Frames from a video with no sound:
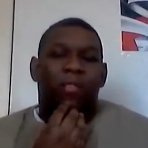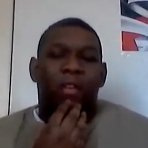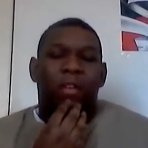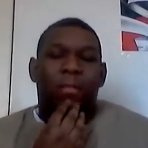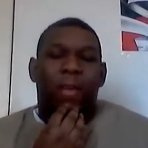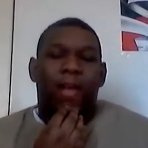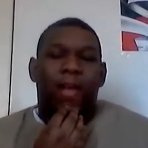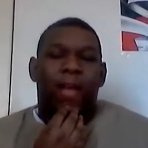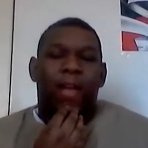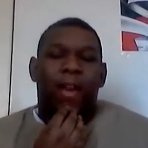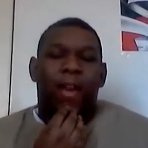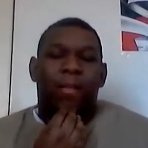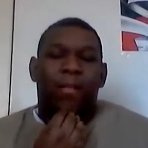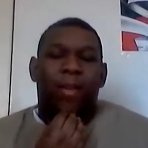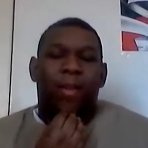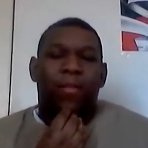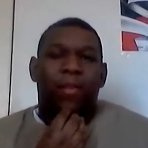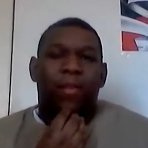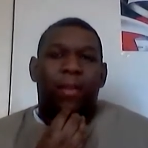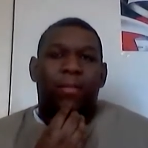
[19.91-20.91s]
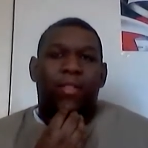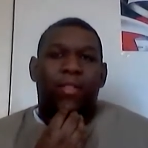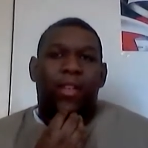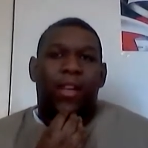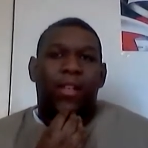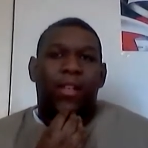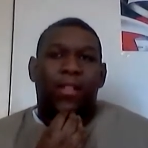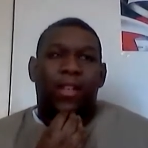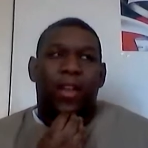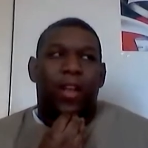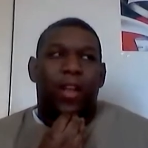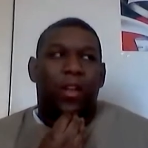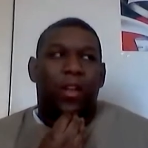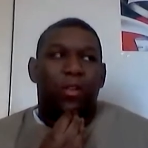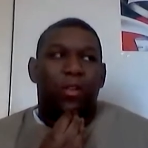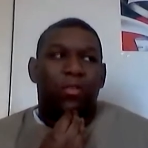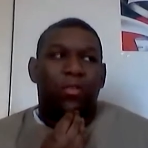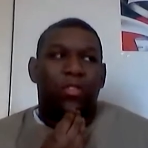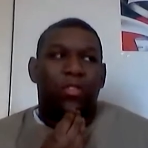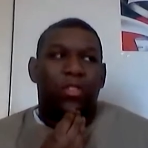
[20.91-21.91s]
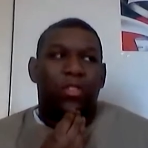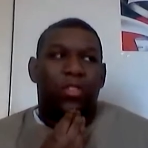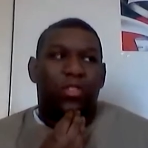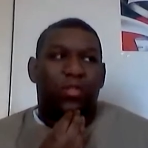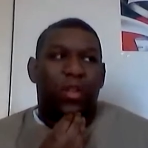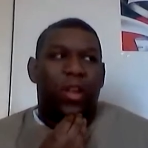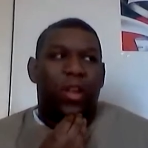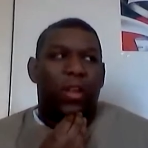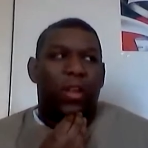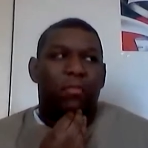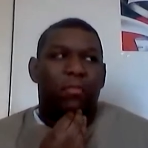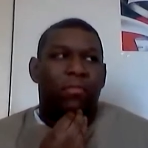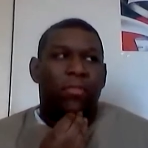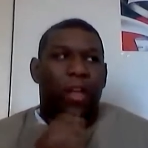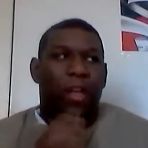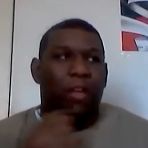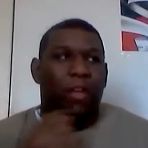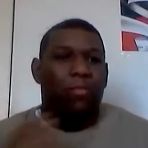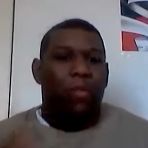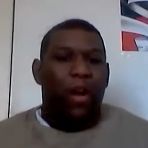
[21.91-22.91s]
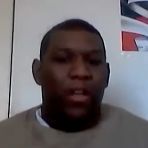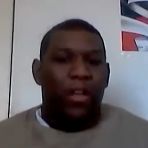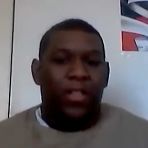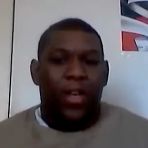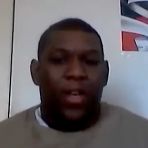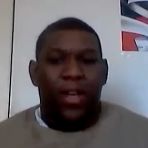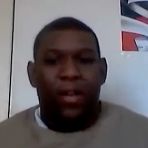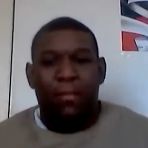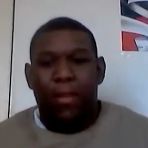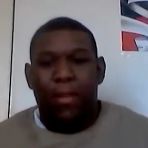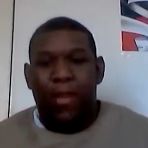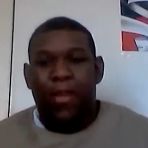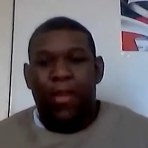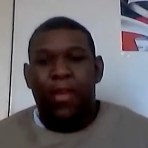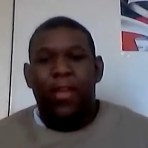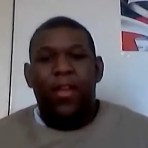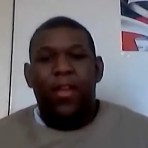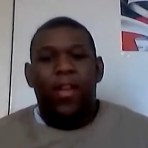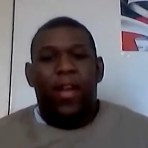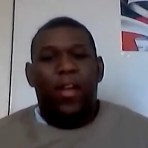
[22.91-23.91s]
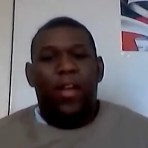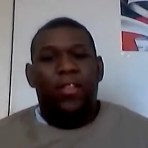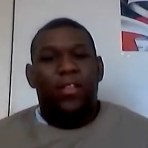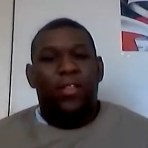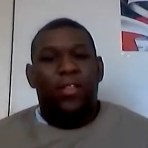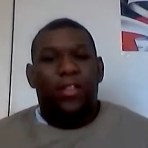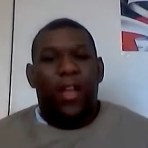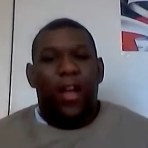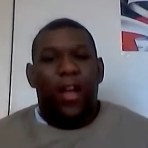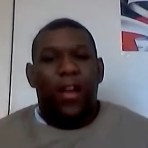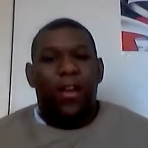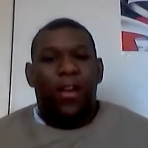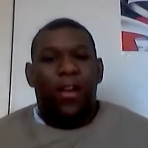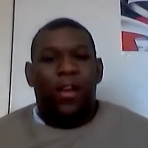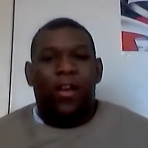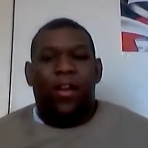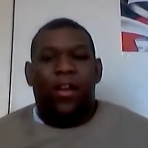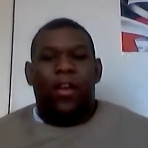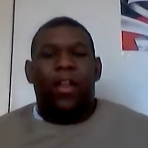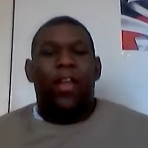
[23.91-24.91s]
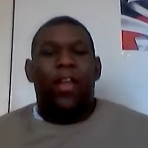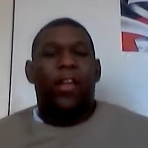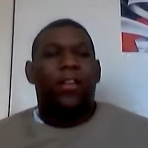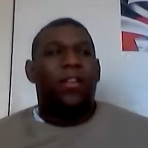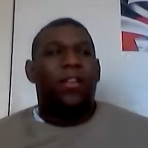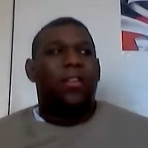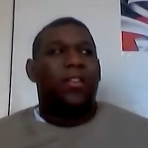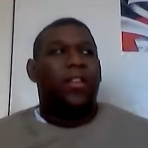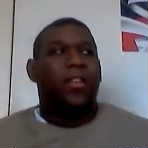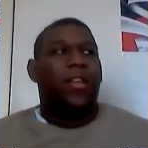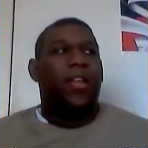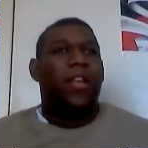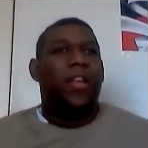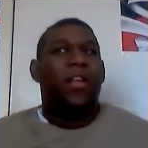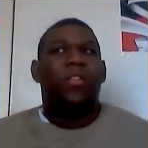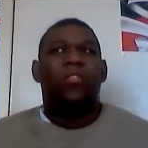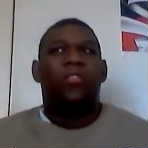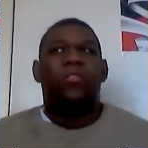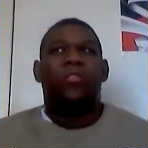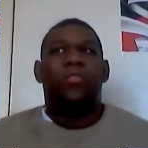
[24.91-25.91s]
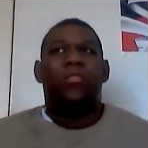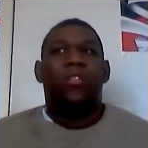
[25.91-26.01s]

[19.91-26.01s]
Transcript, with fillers: One of my anime websites that I go to stream and watch anime, I've just gotten a link to see